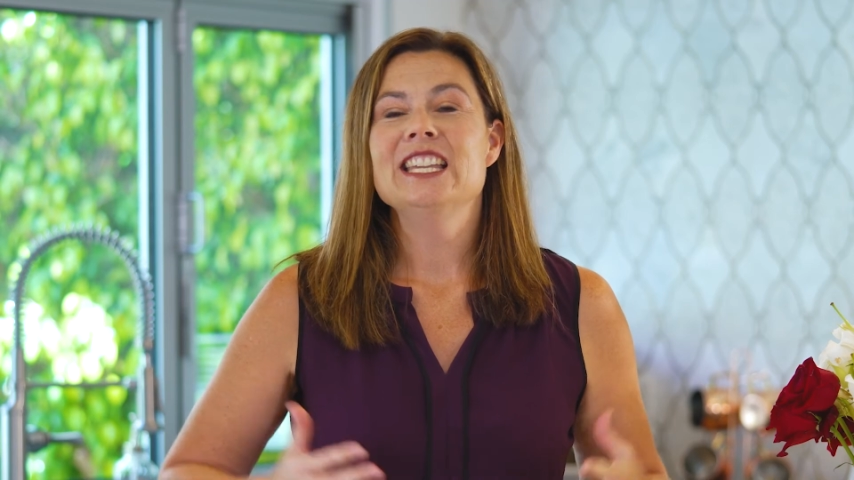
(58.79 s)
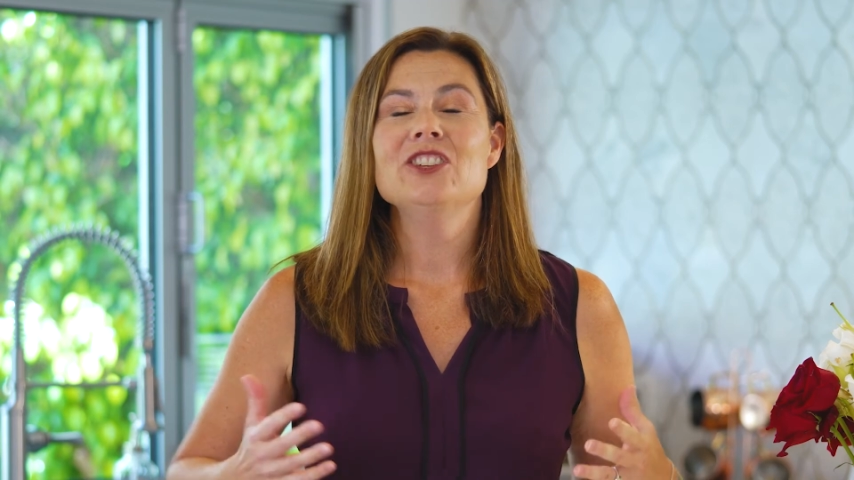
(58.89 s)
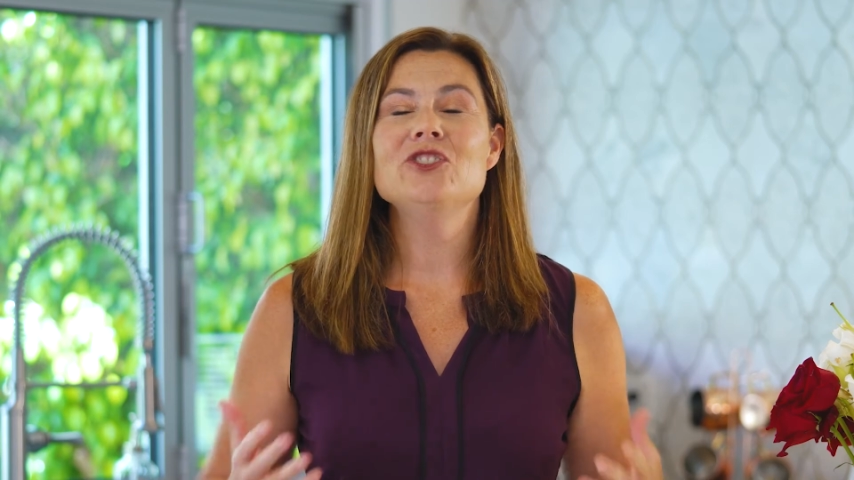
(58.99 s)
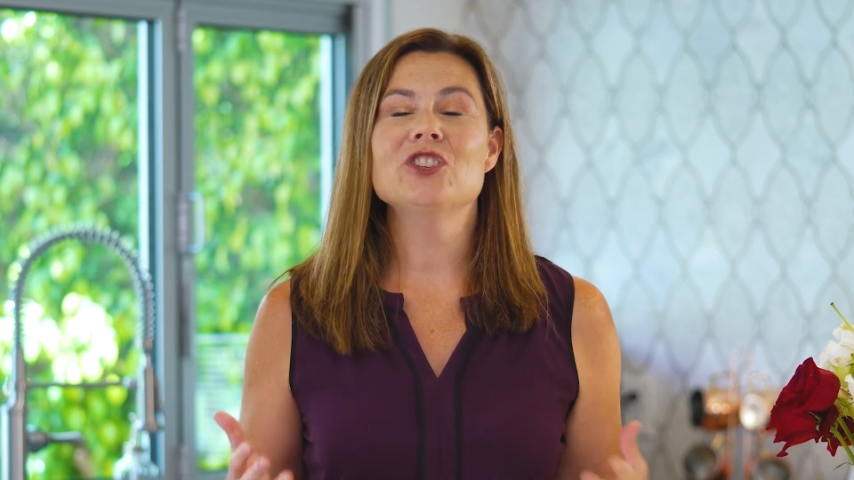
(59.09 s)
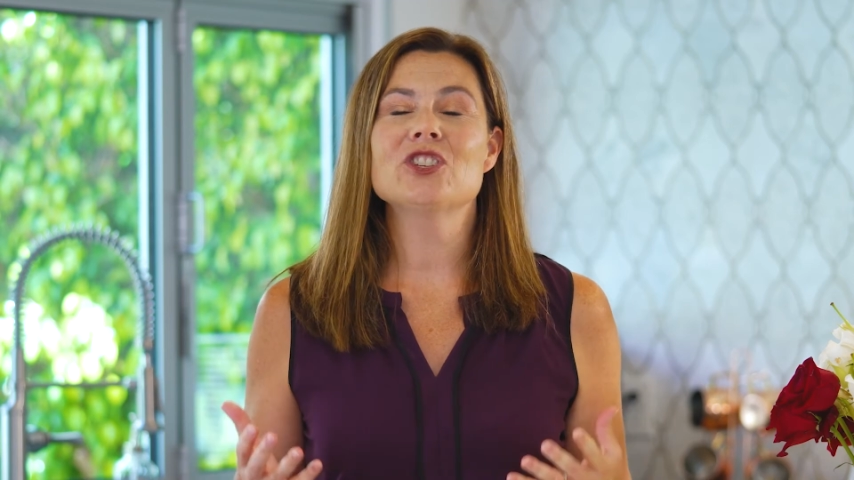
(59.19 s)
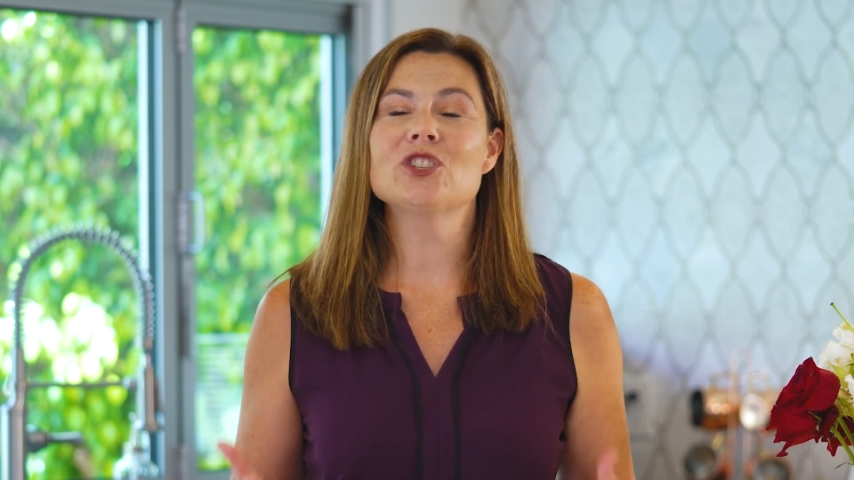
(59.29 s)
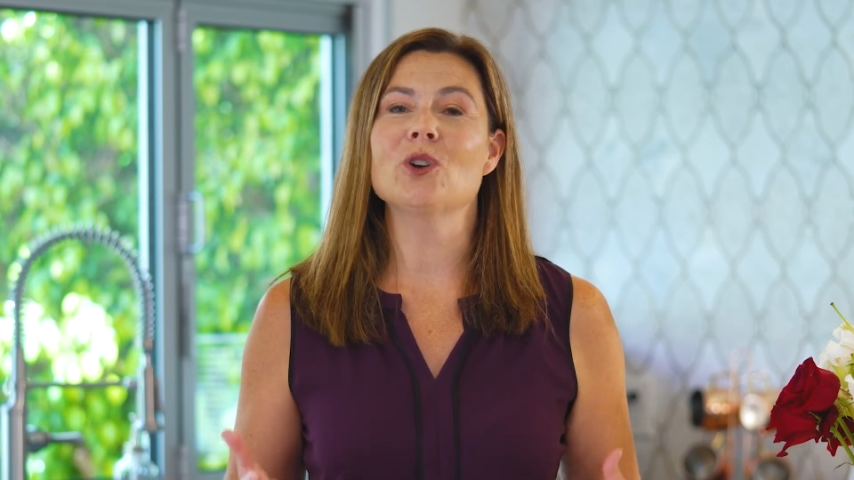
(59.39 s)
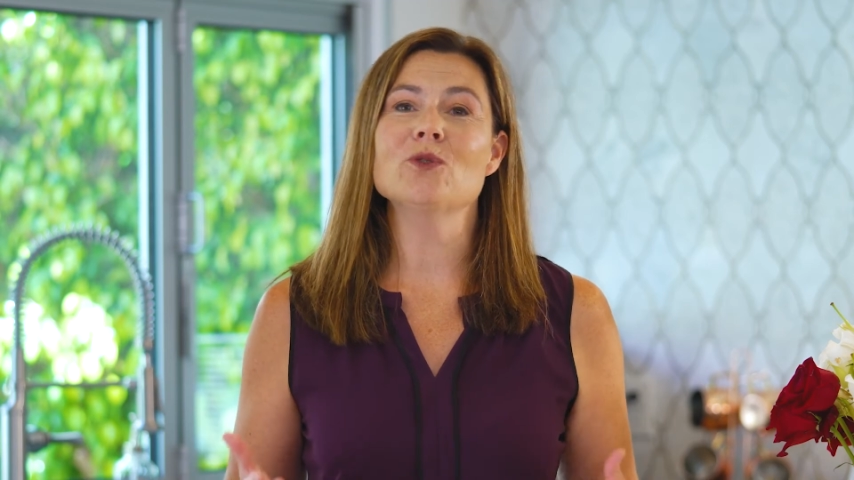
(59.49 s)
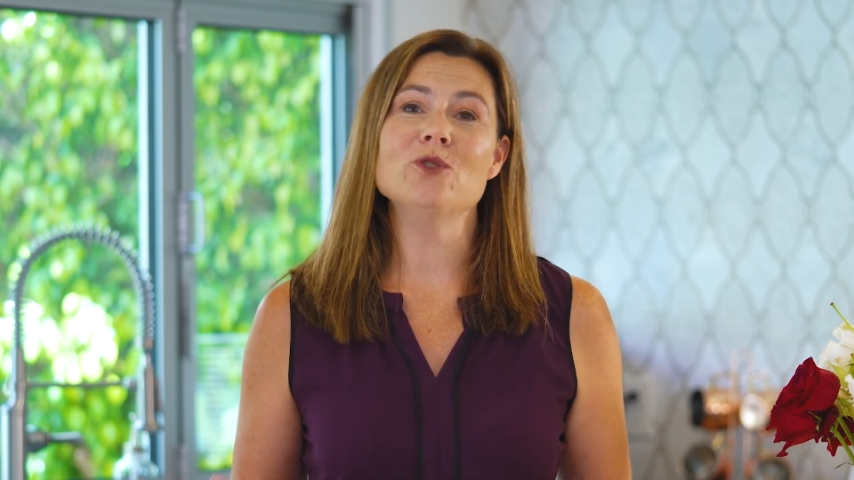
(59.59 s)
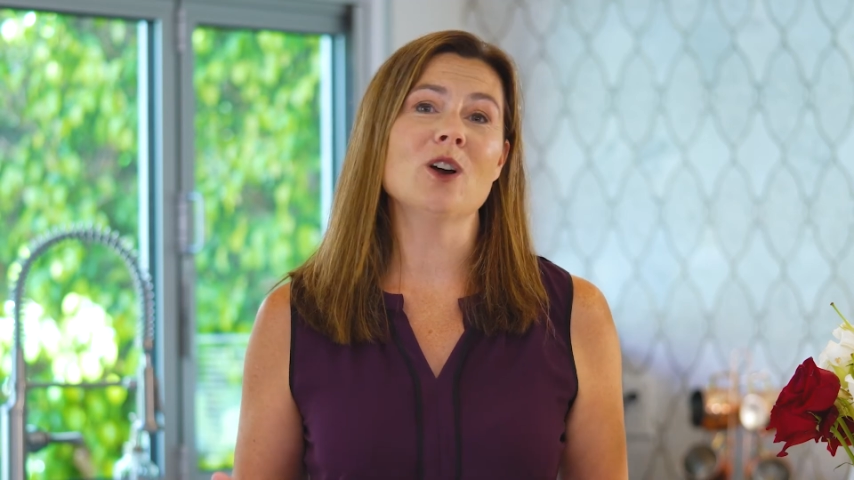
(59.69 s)
you just
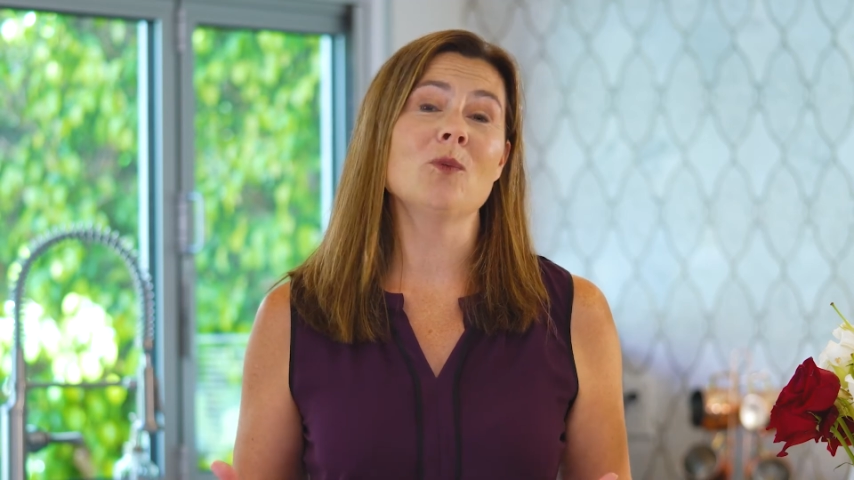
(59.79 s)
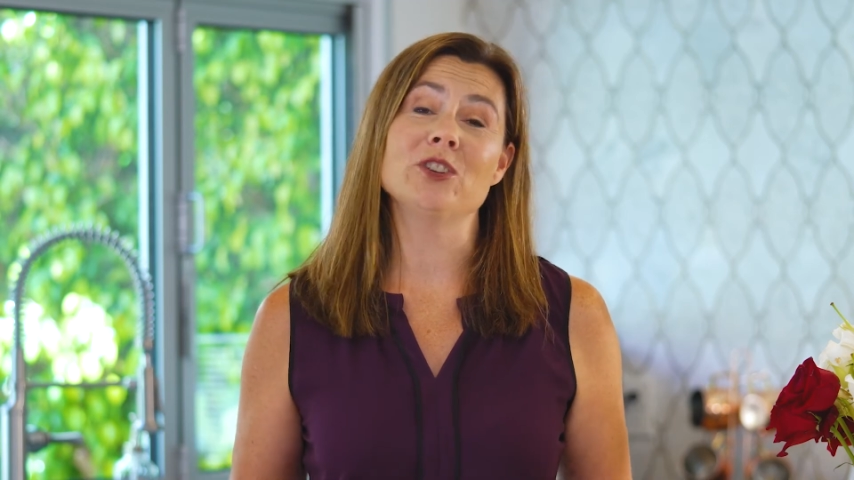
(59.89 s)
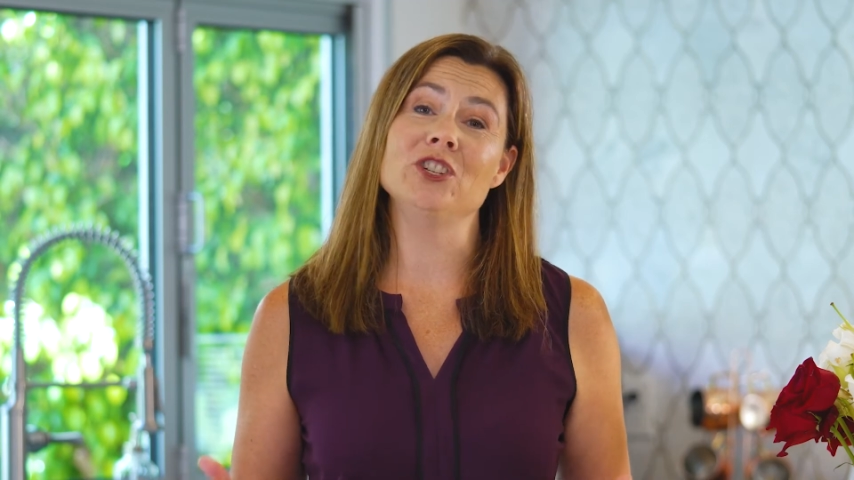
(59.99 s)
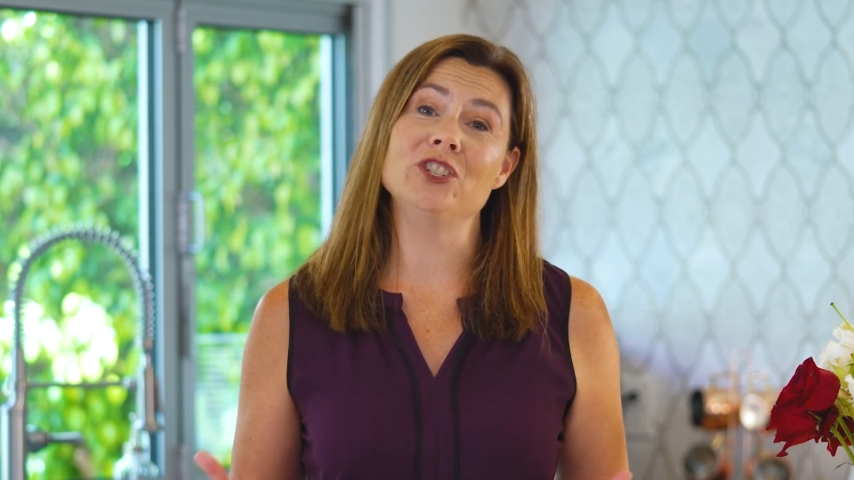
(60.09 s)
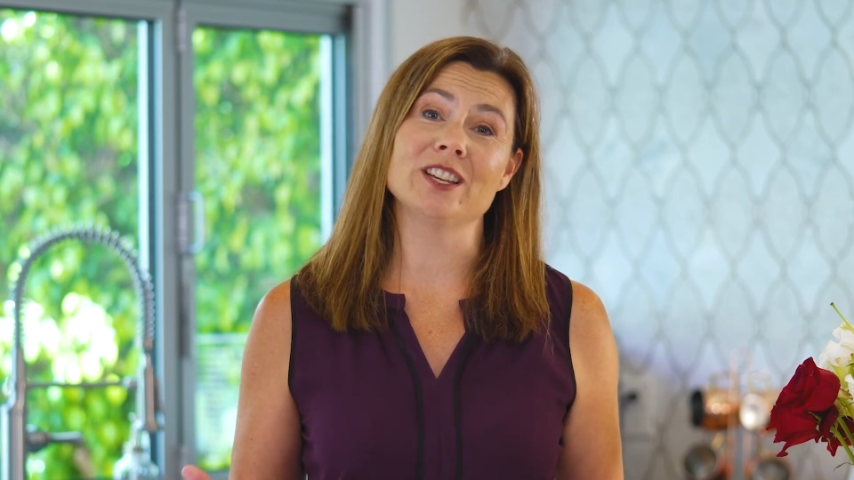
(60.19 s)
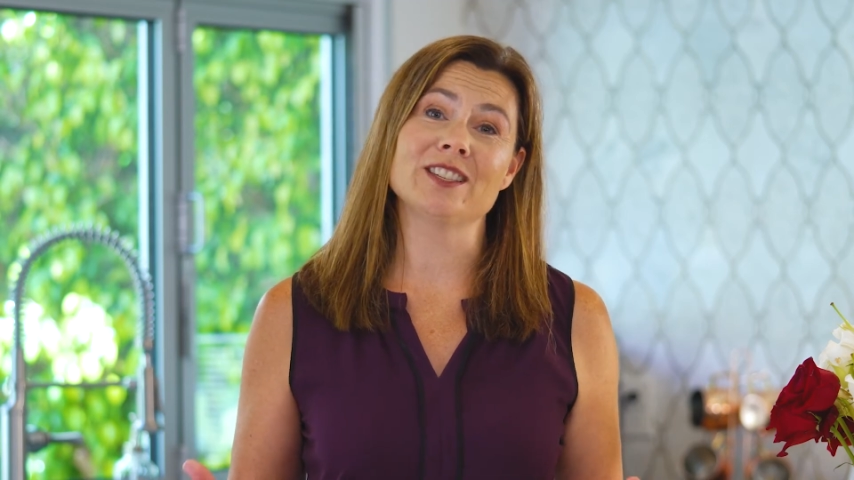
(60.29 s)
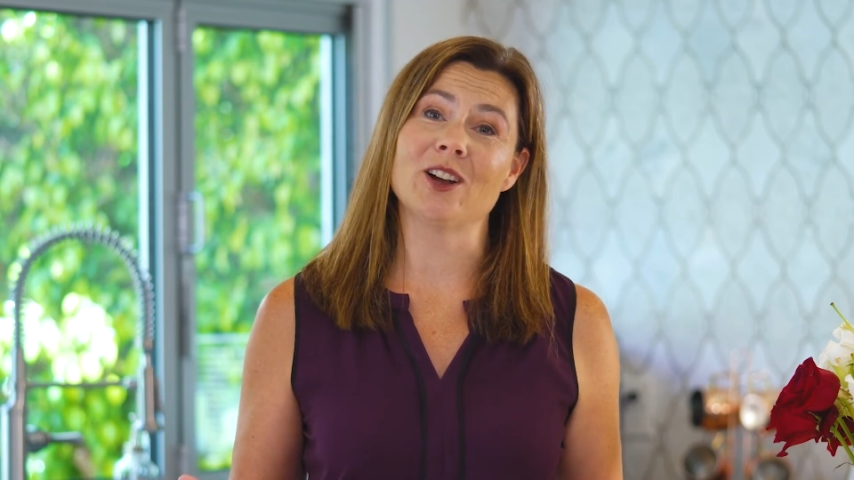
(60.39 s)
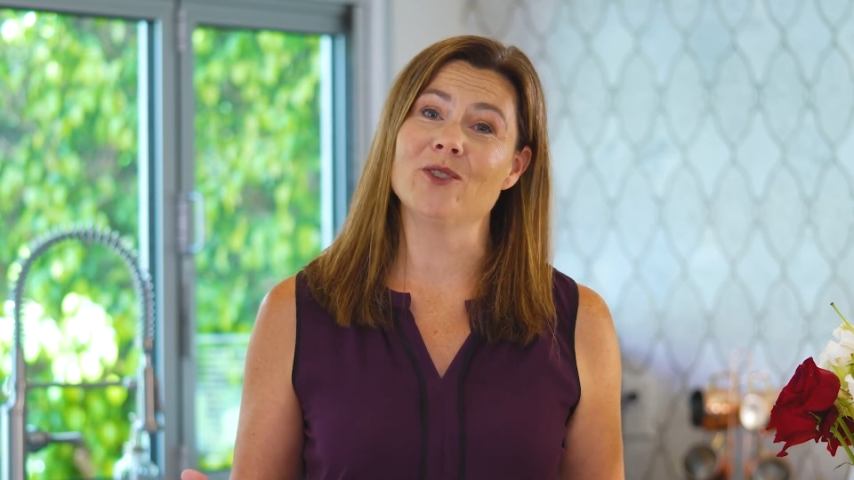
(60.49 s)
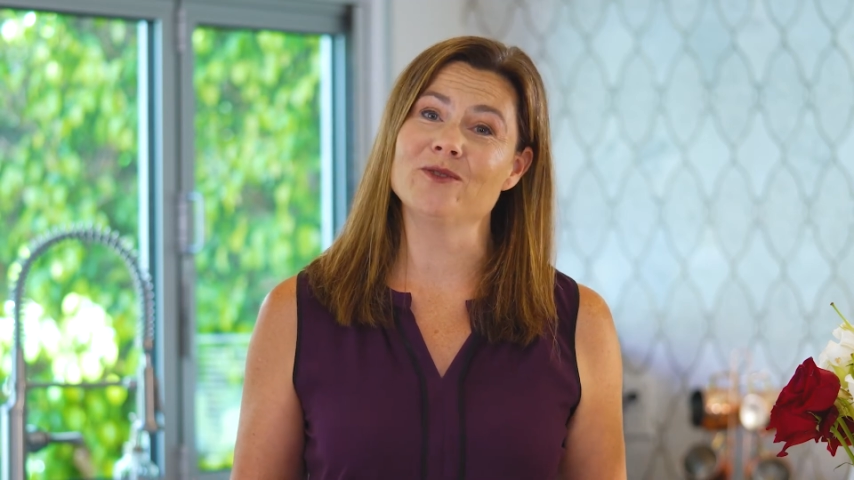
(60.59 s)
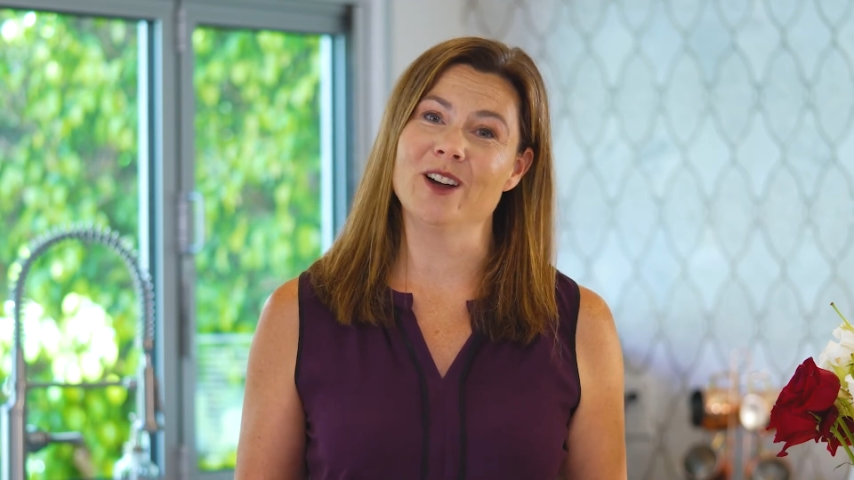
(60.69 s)
don't know what you just
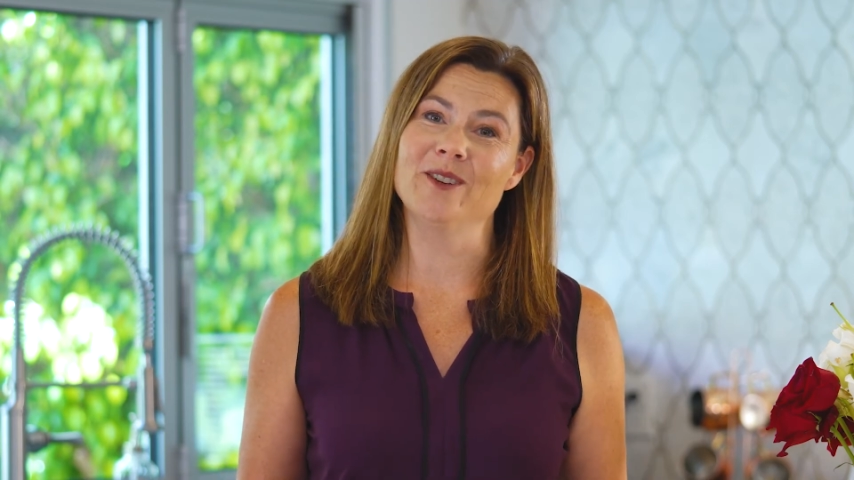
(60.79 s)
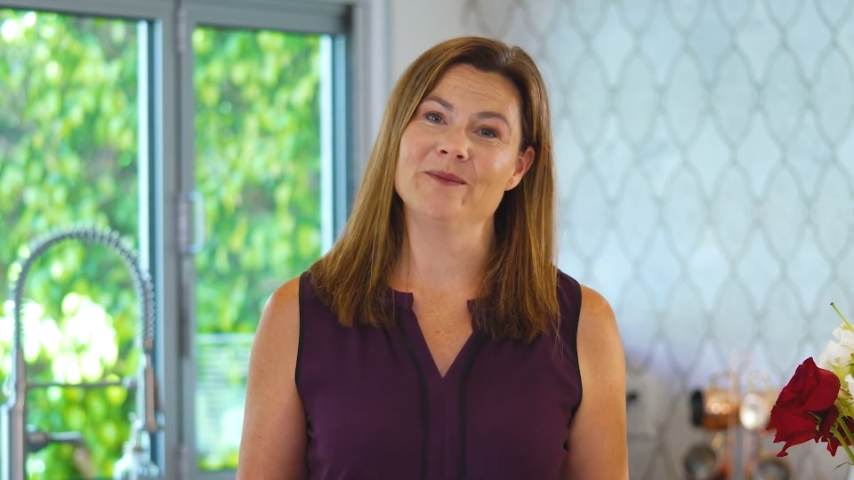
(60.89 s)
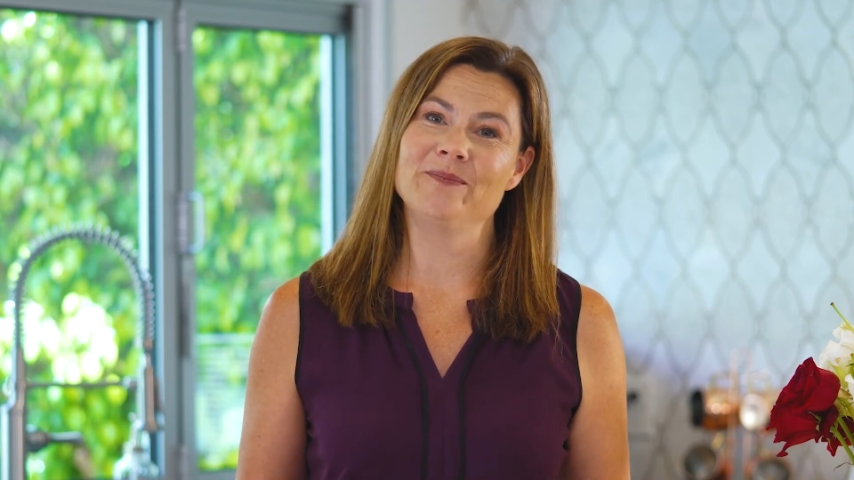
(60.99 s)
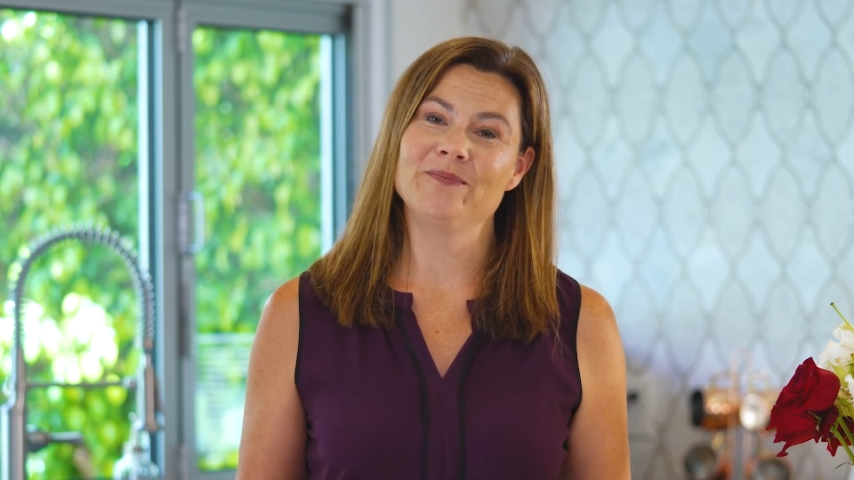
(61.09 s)
don't know.